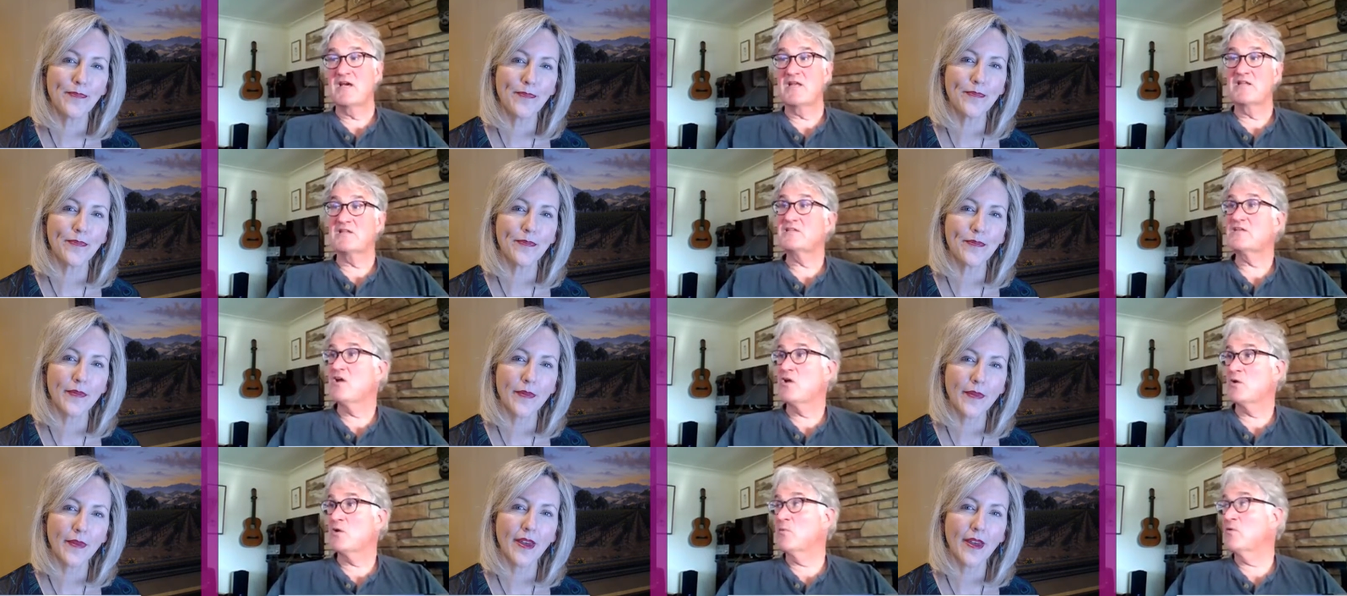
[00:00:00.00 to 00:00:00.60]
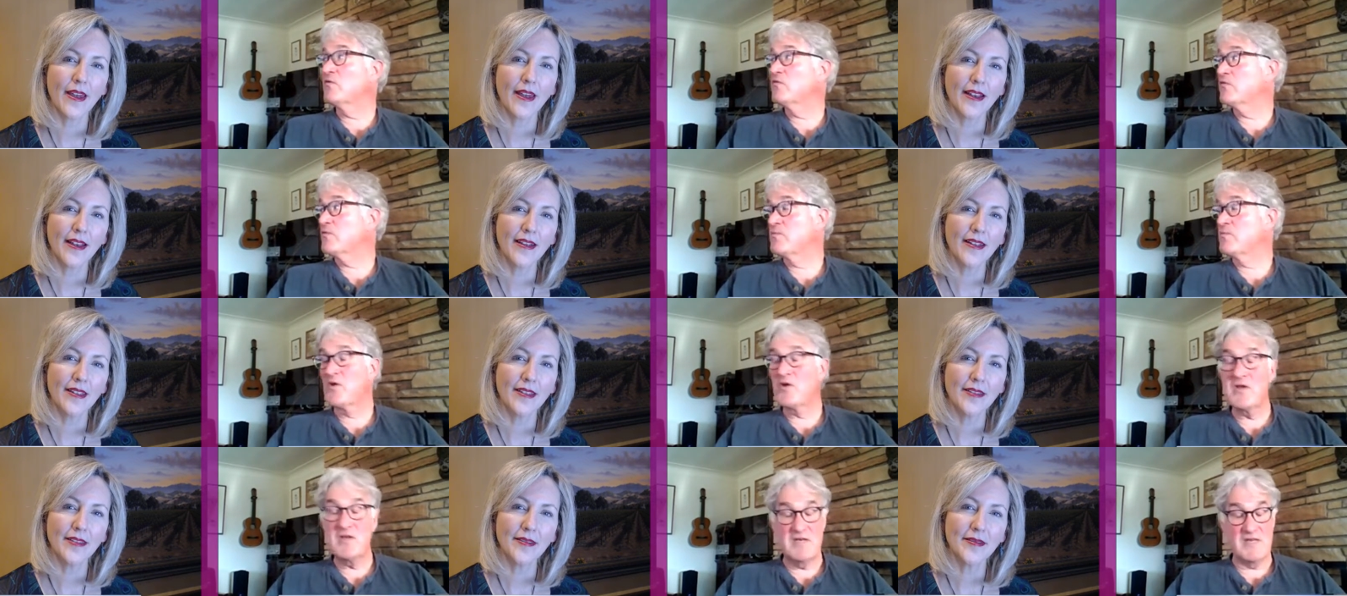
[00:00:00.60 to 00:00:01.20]
Speaker 1: kind of terrible
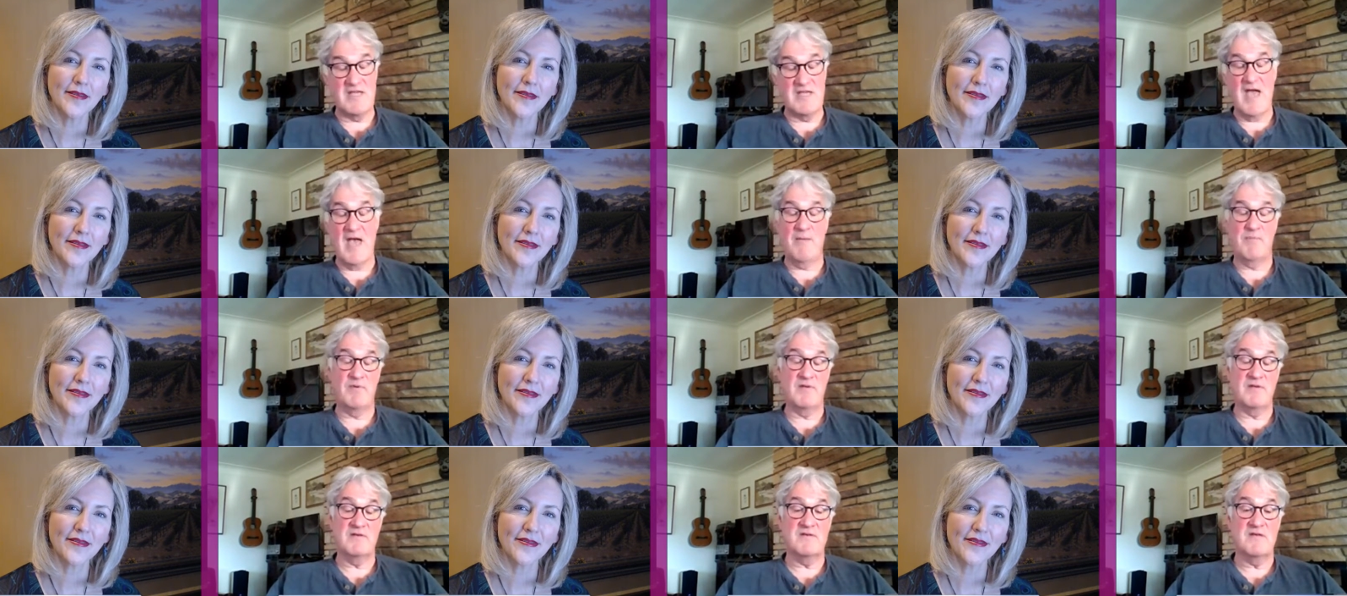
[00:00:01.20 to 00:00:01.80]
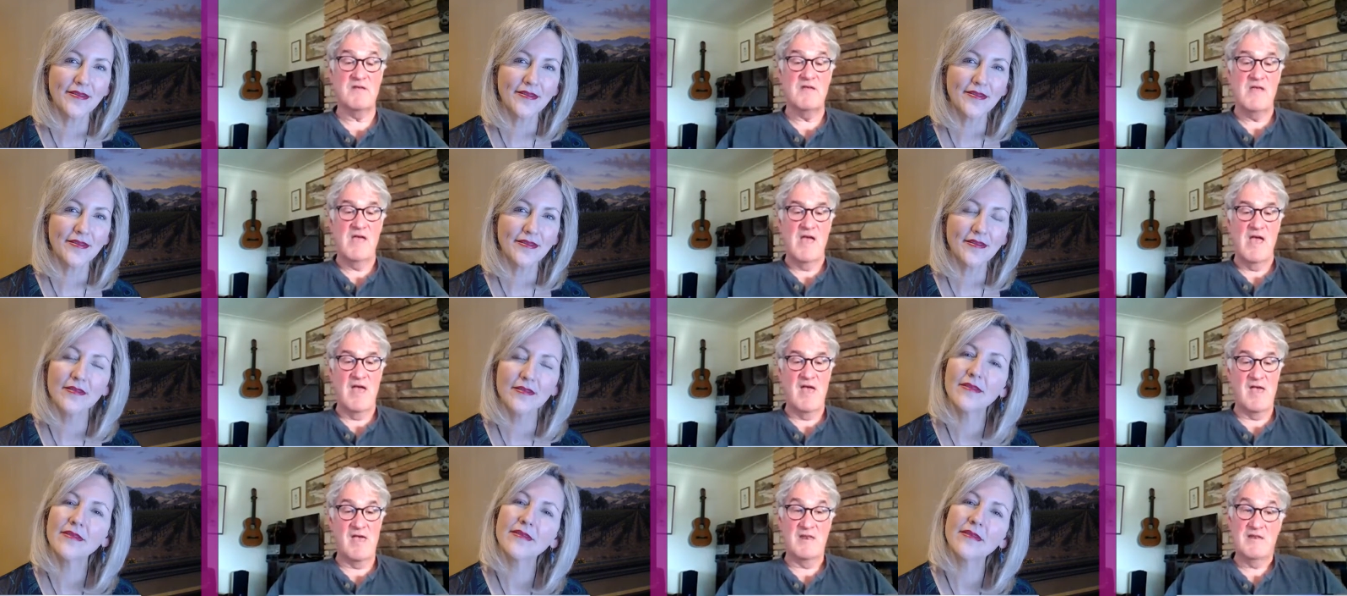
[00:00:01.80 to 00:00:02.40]
for Burgundy happened,
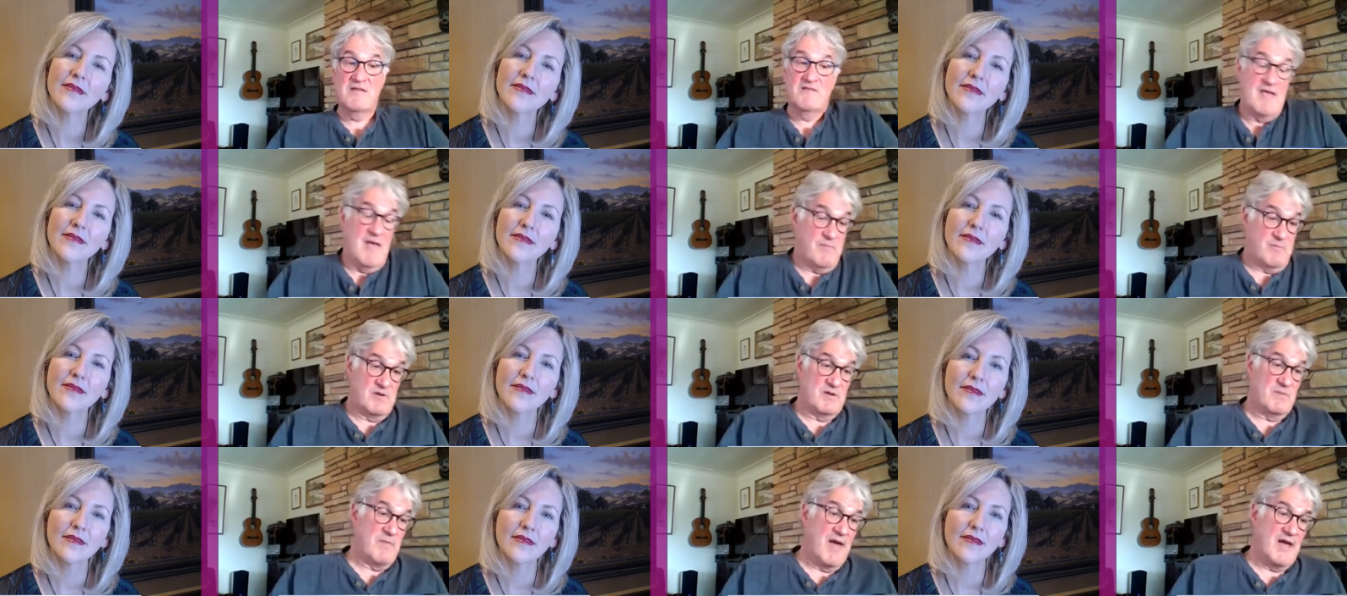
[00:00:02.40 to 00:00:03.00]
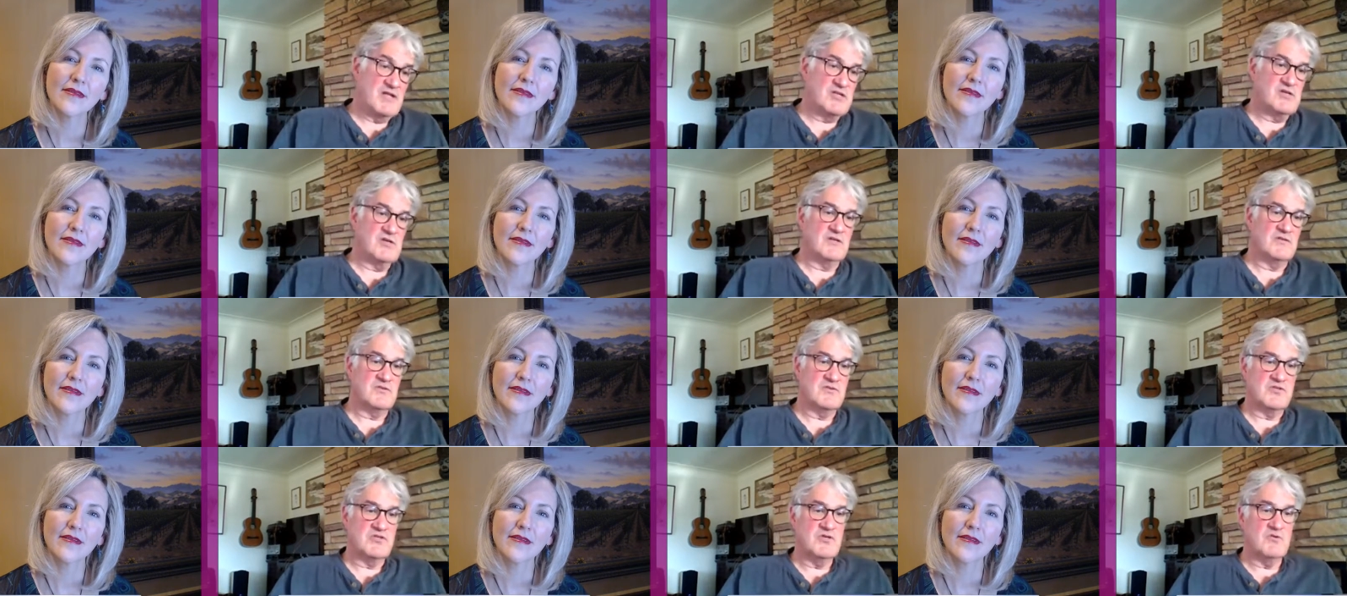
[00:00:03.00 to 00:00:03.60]
and this happened to
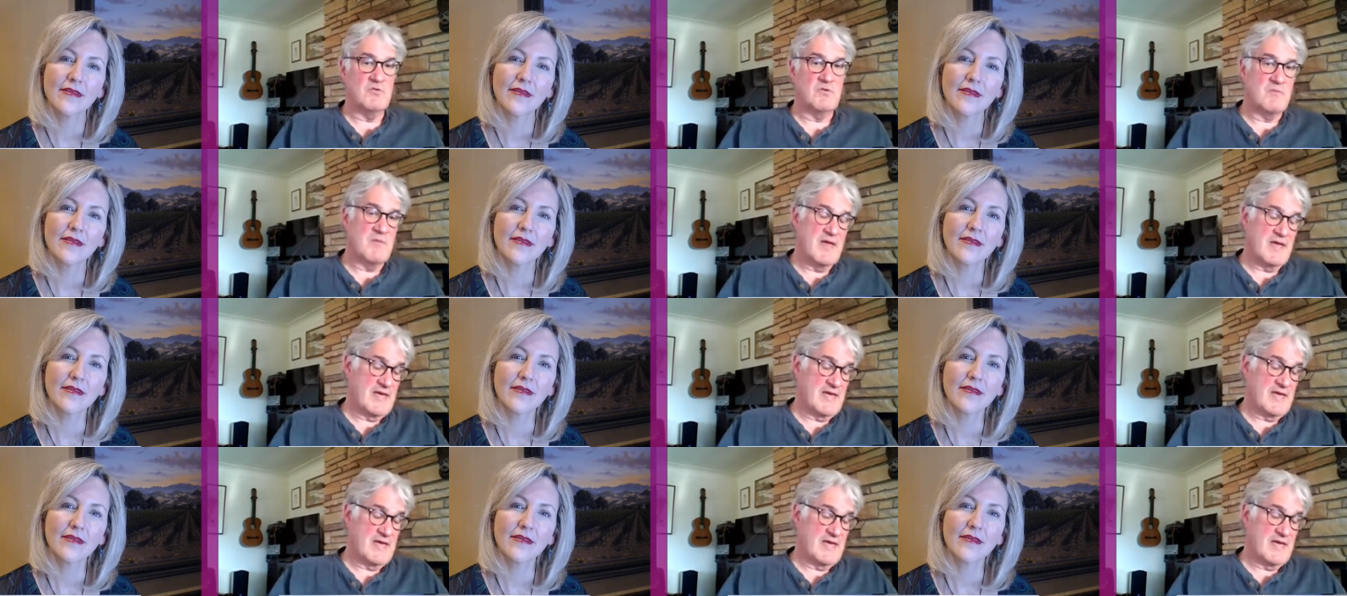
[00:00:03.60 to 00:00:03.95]
Bachelder too.